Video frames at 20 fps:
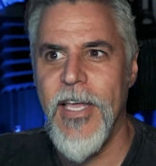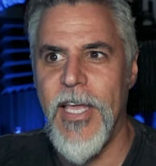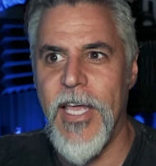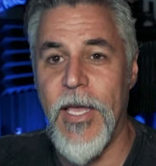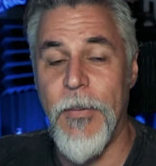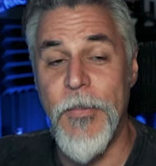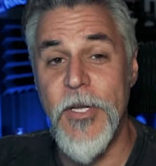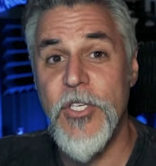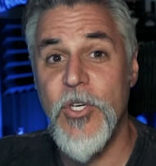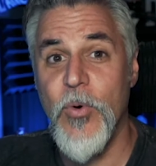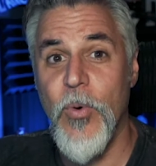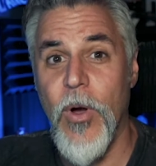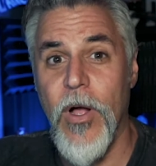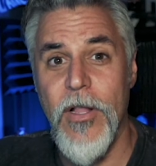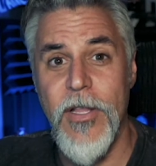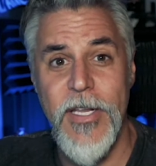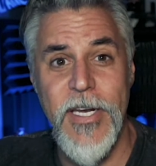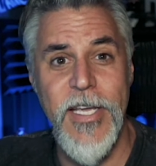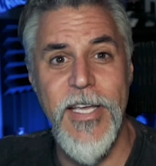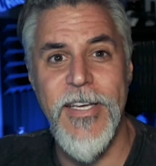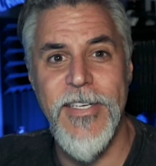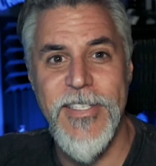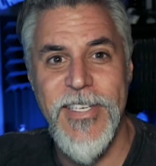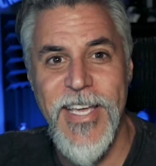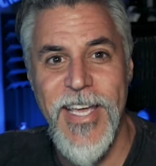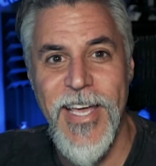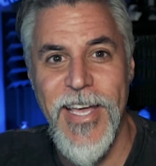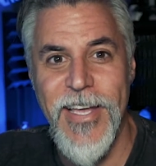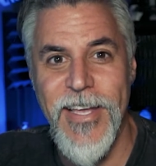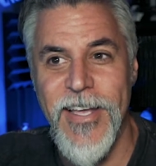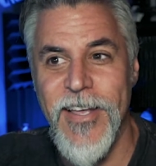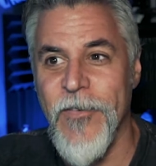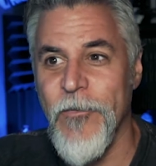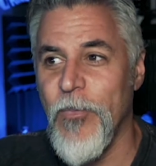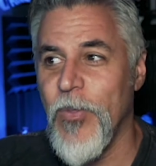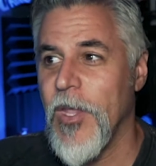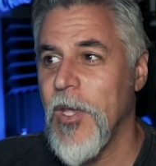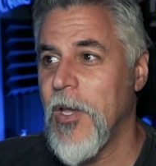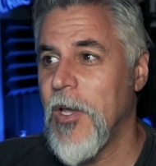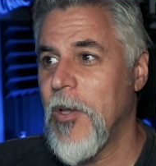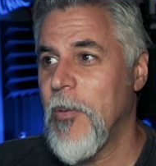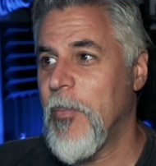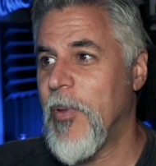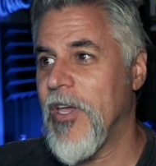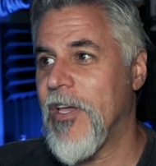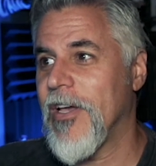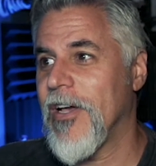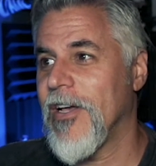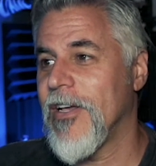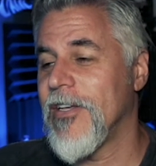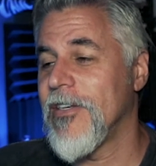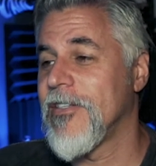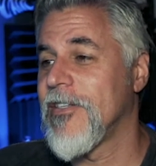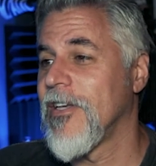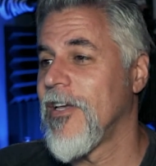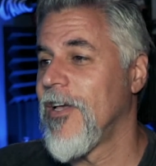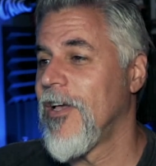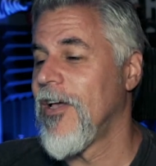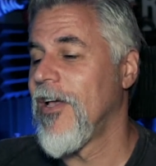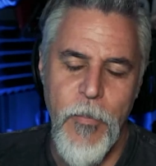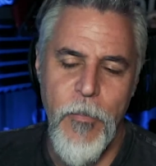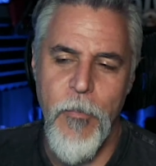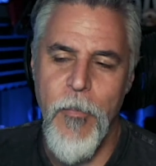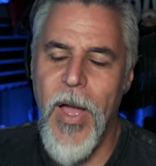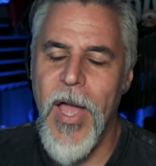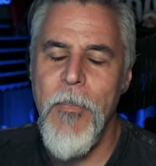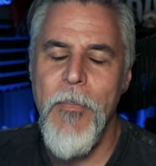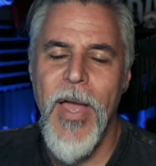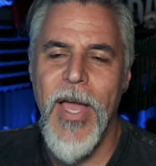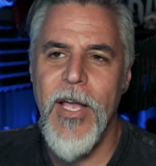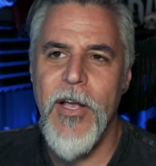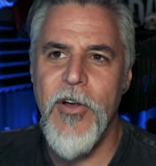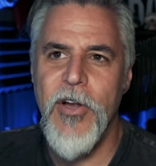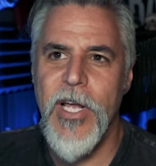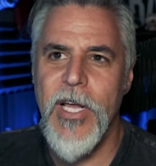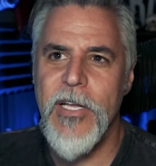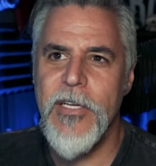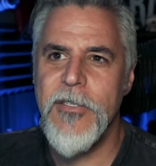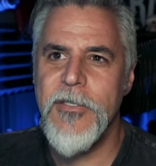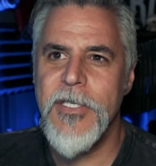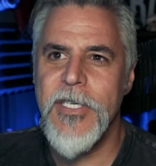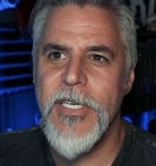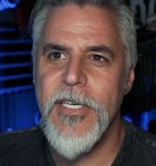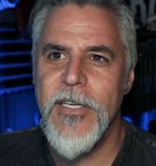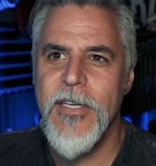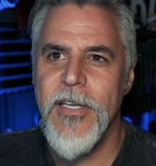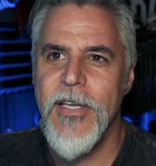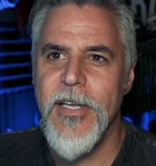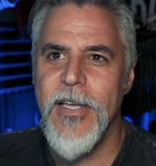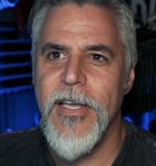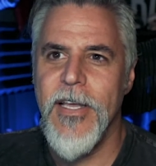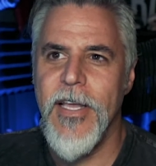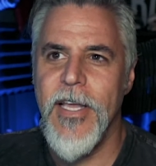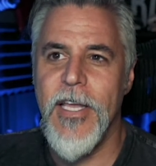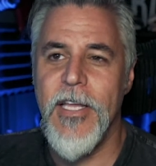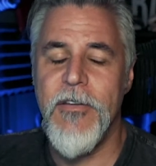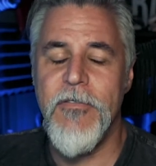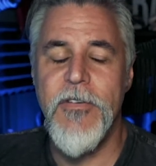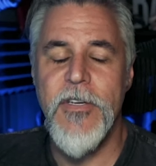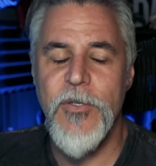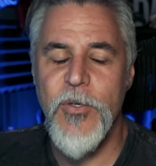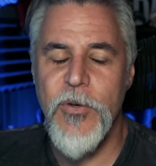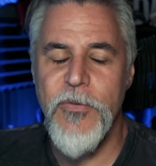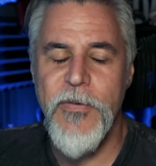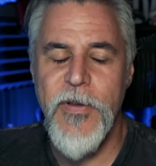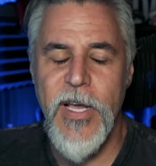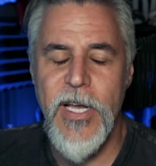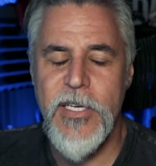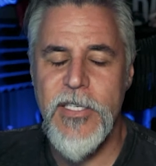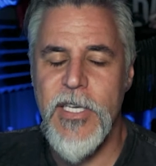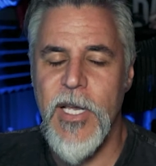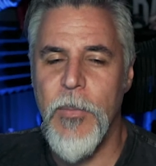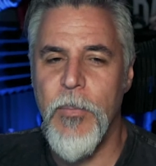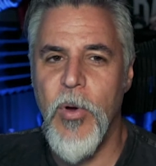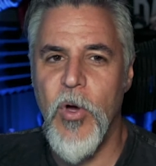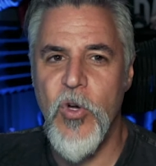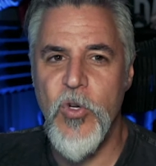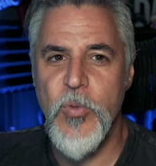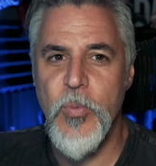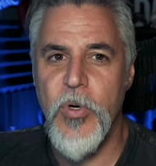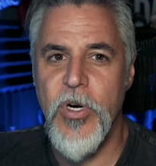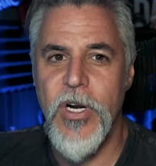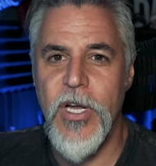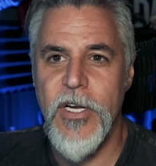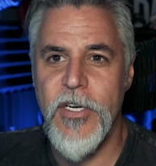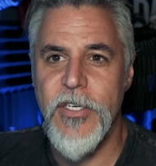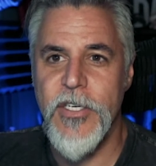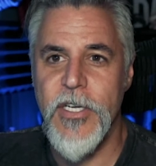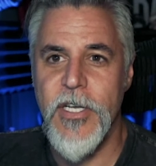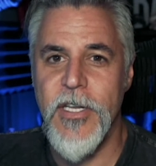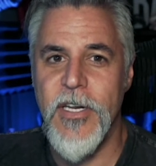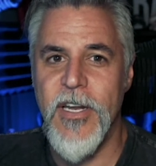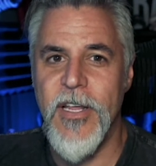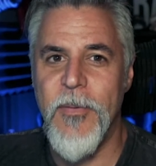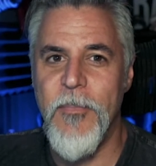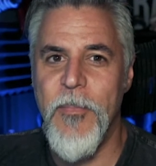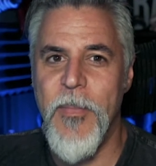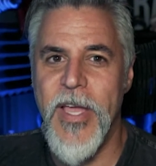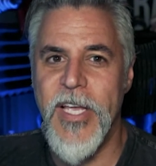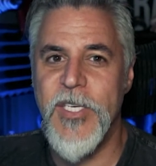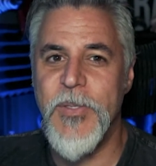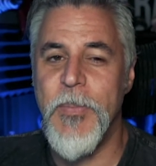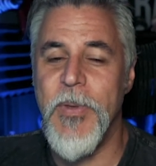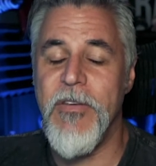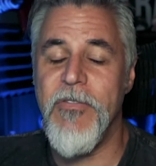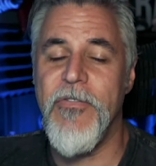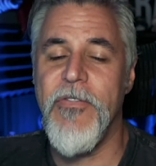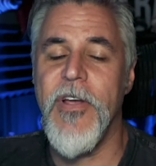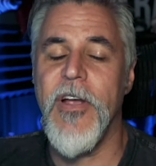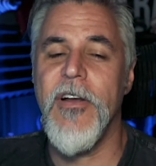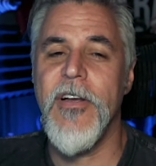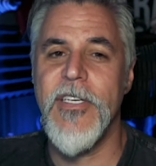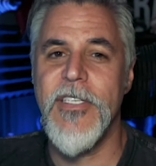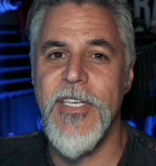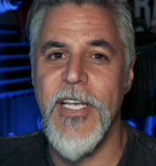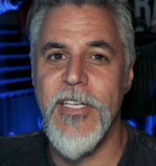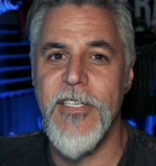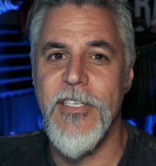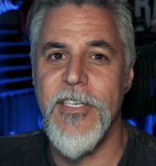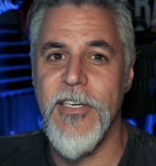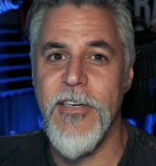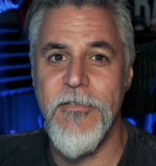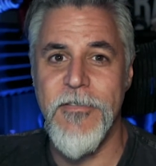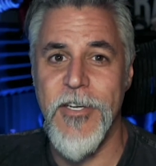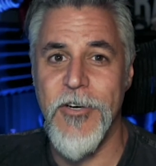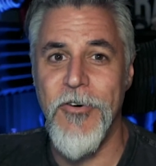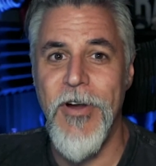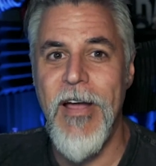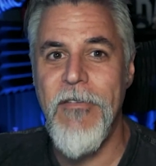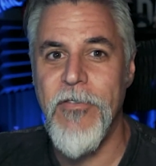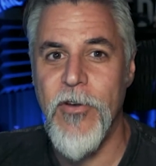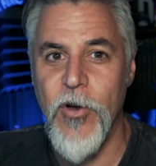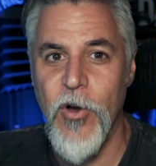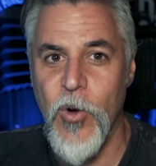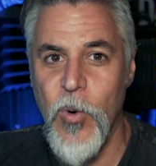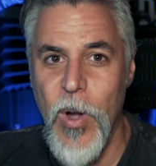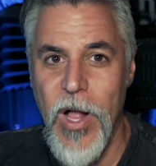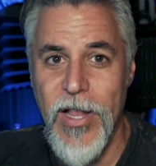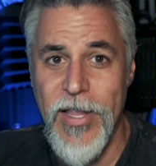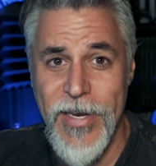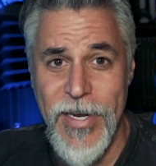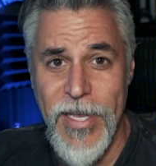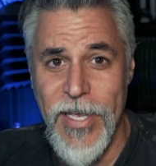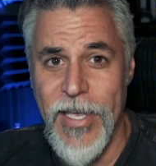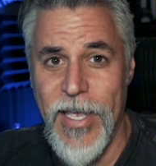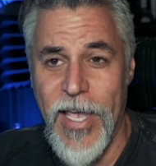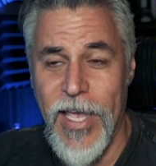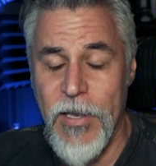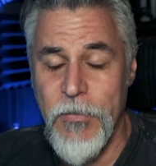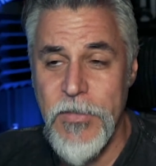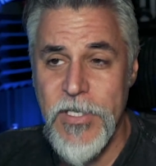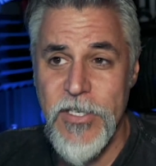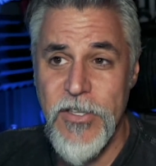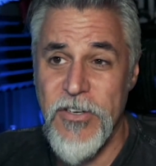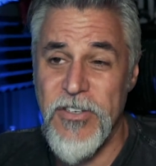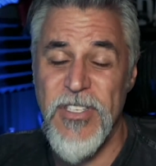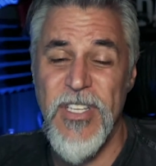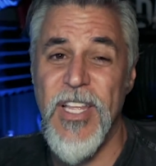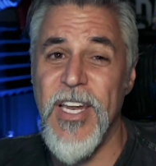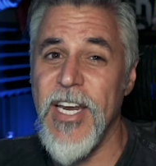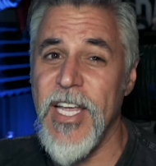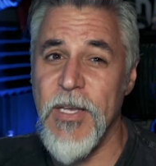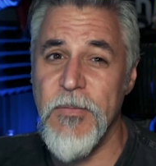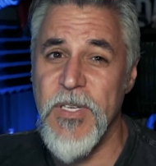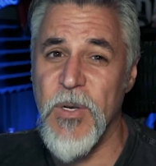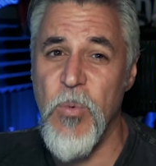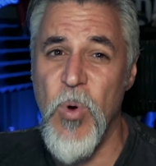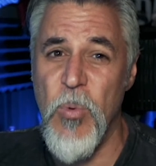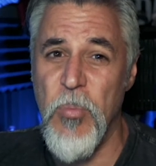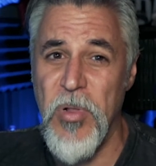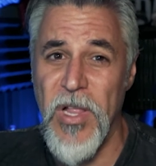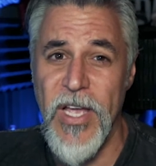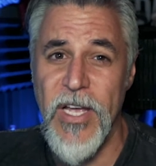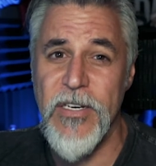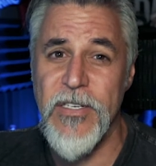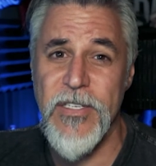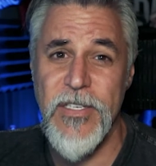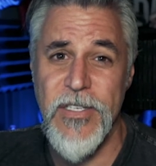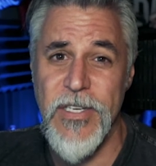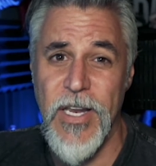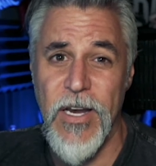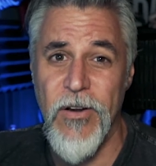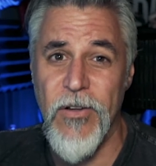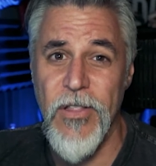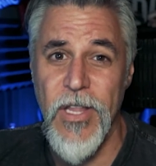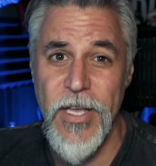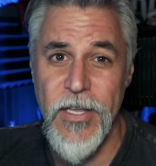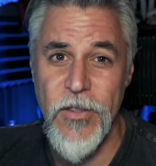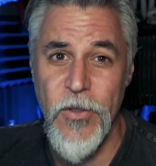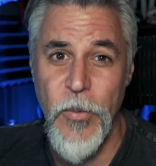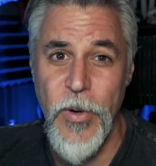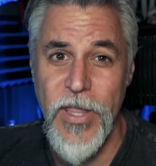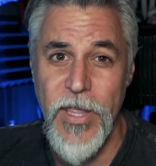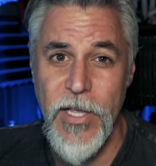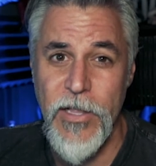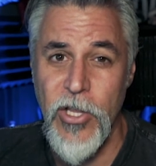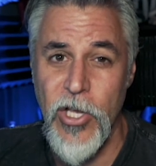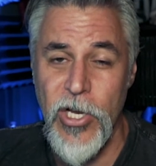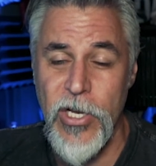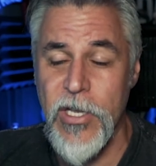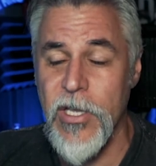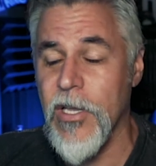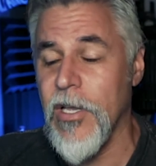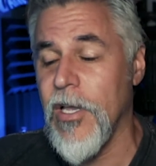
image quality is king, because my background in visual effects and post-production makes me very sensitive to graphical quality in games. There's a lot of games I won't play just because I don't like the way they look.